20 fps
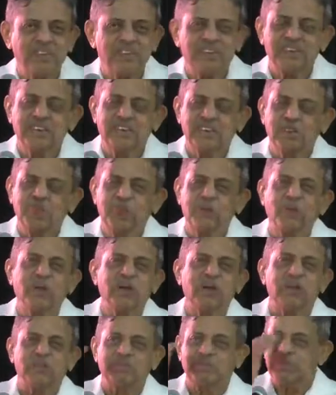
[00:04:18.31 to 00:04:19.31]
These are the 4
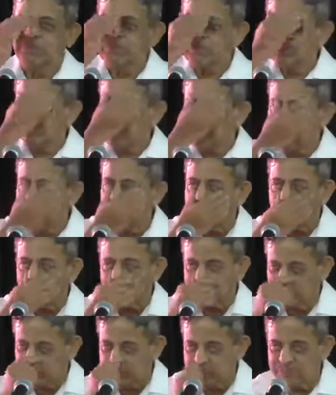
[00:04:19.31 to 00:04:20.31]
types of people who
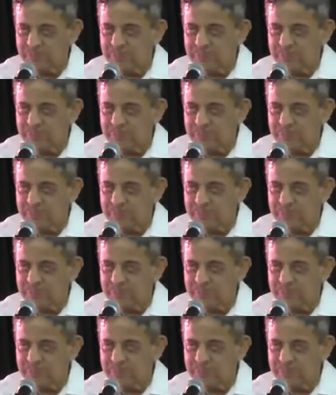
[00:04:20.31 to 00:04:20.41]
come.